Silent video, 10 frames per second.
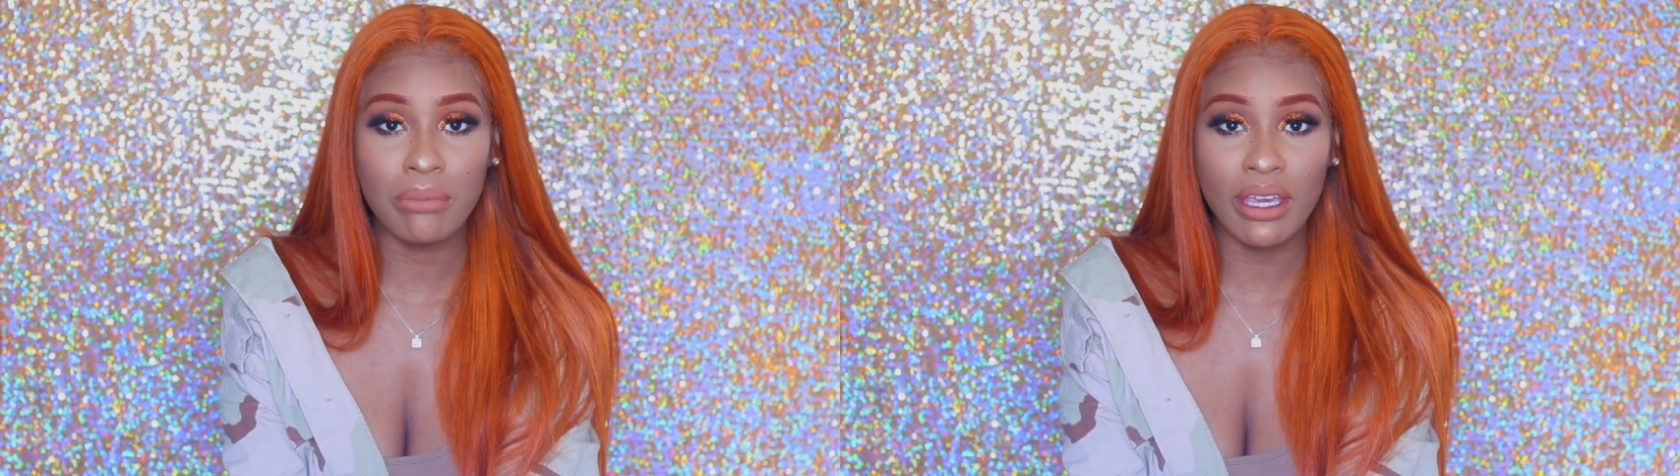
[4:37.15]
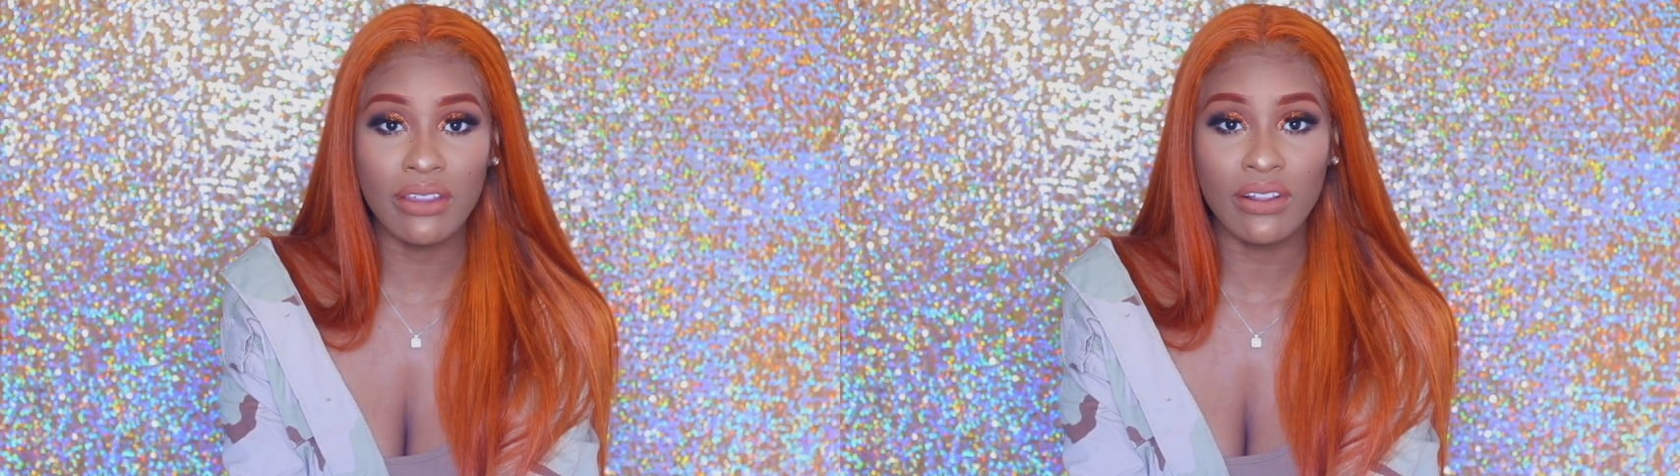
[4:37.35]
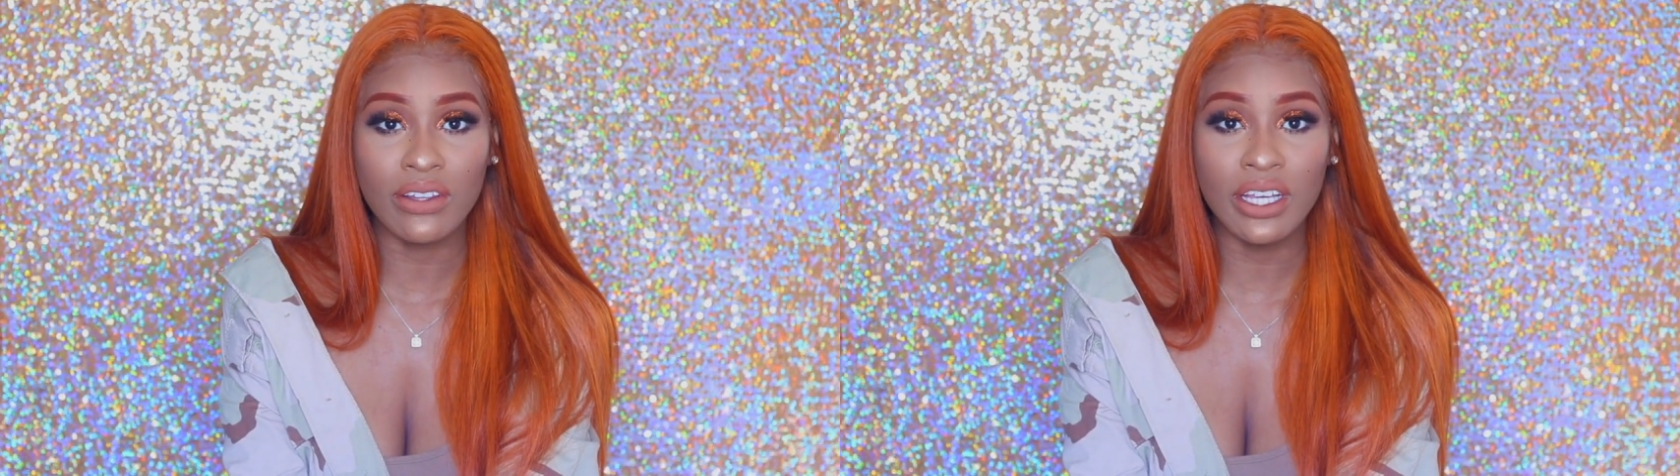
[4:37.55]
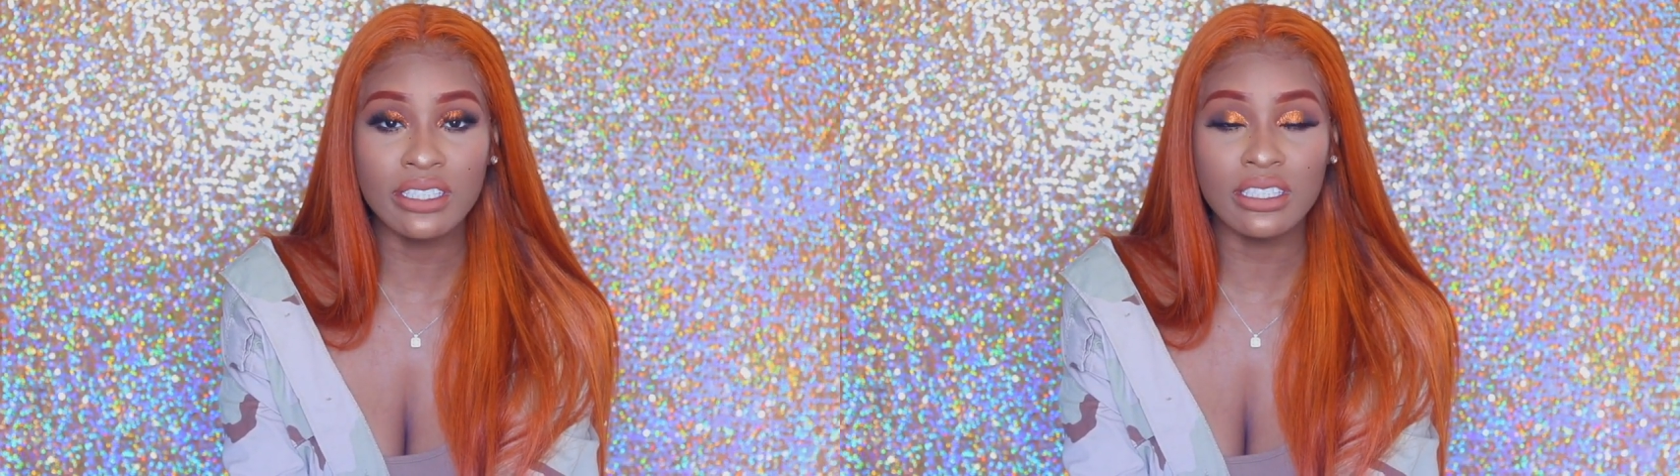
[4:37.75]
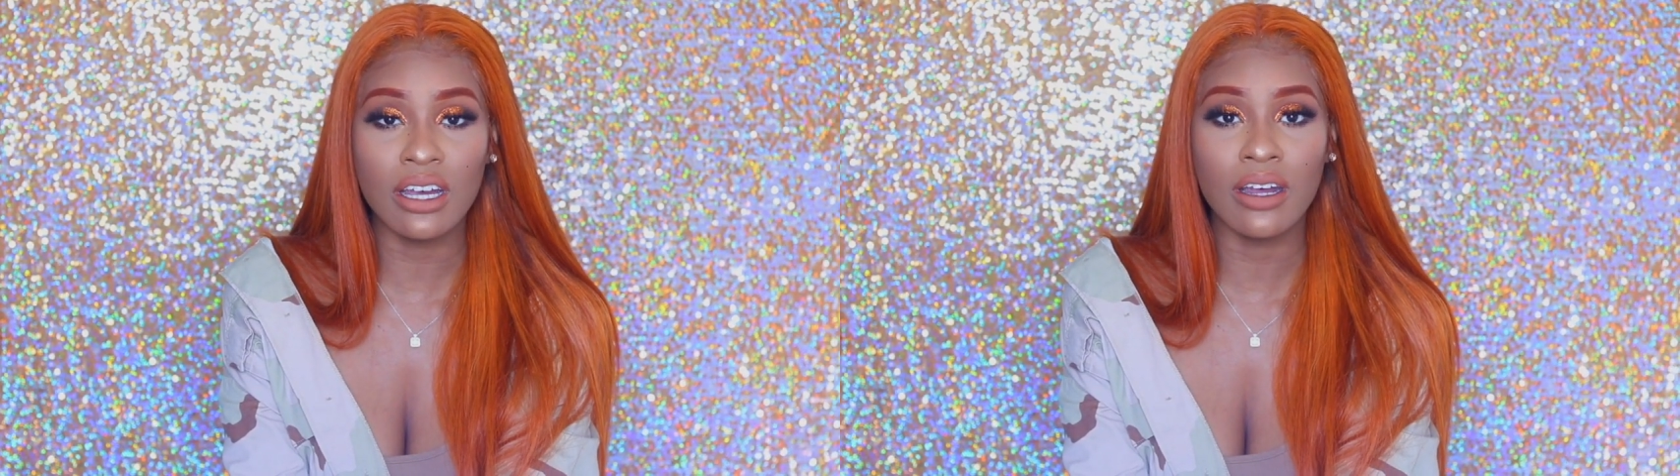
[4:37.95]
being the
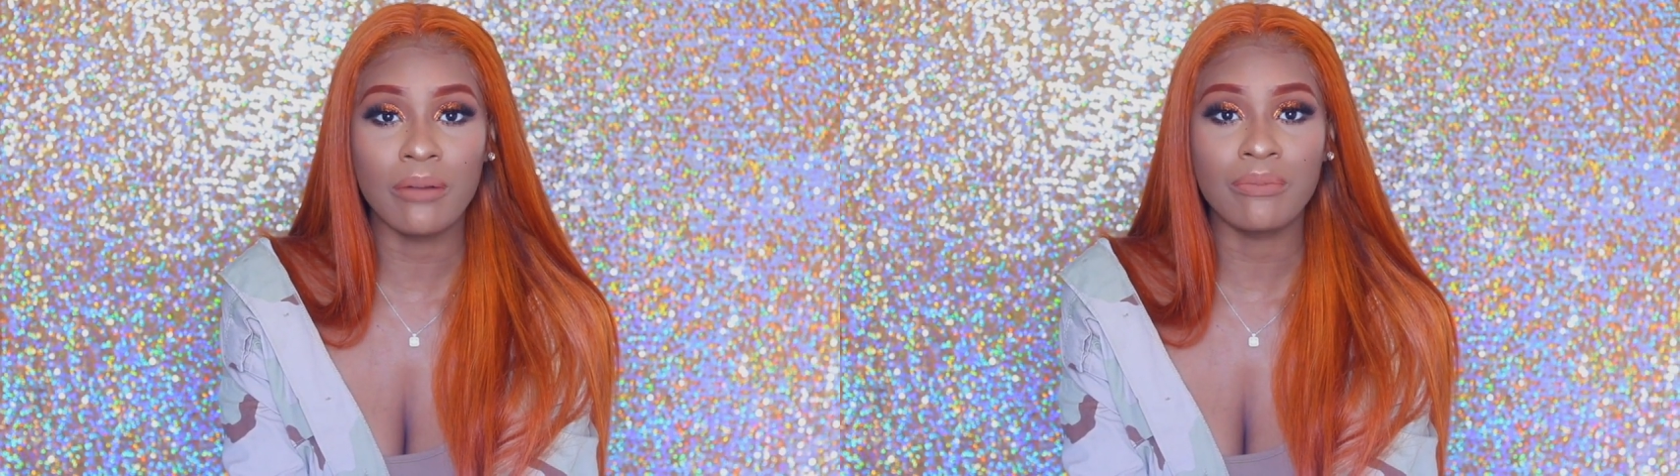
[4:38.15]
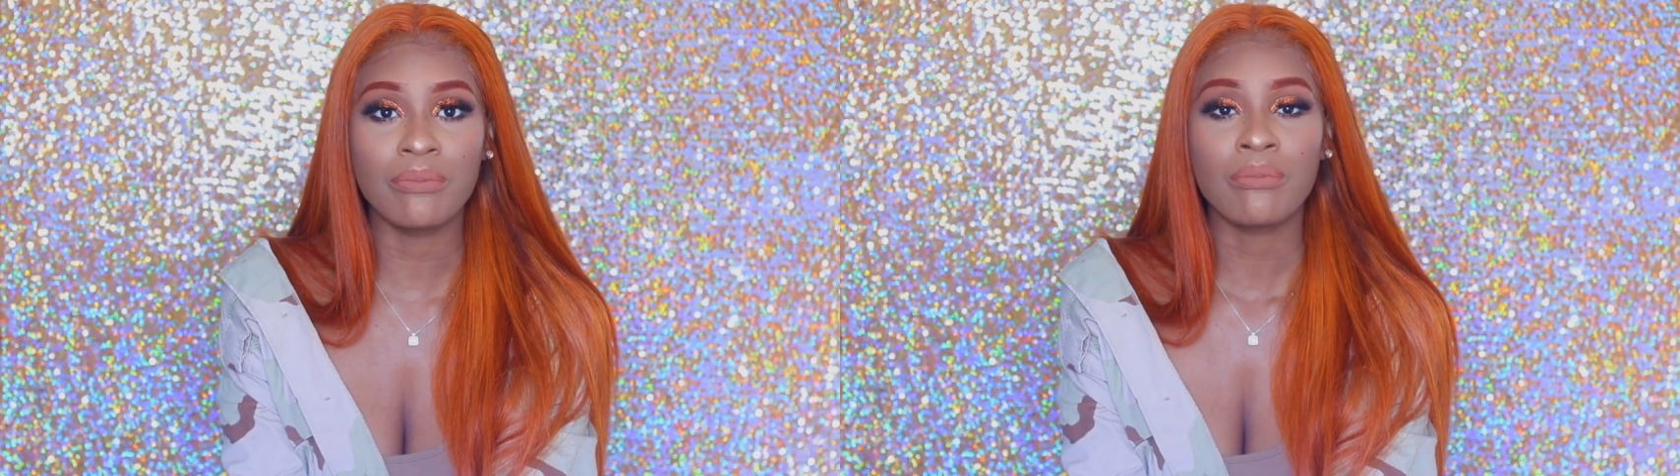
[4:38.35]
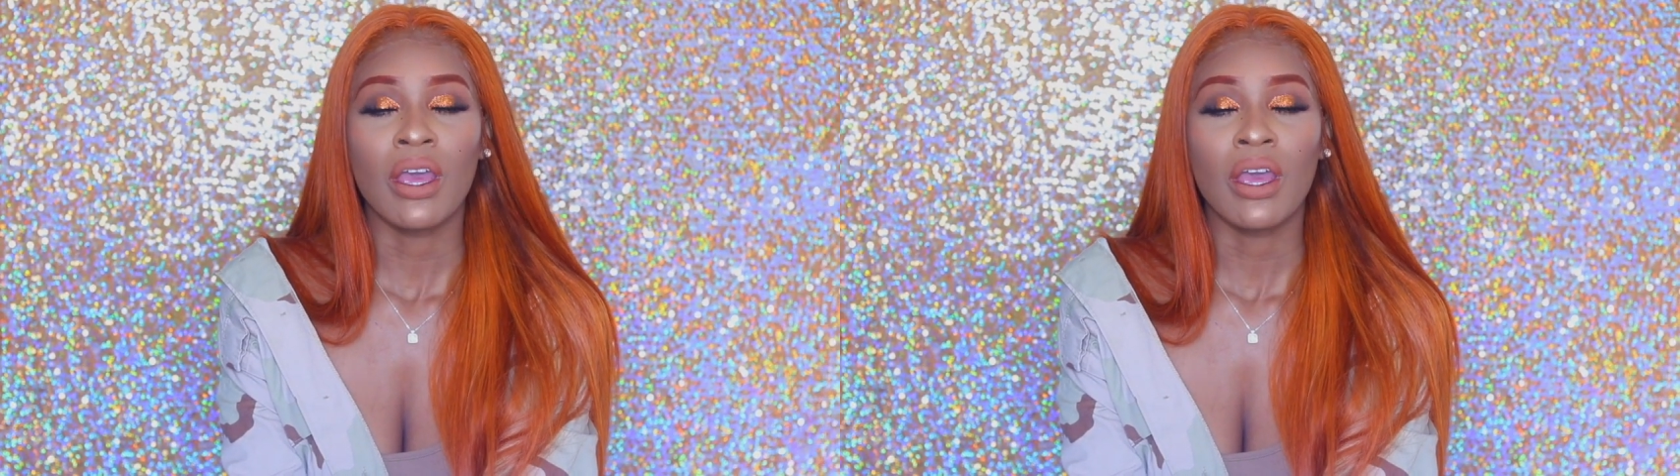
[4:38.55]
least and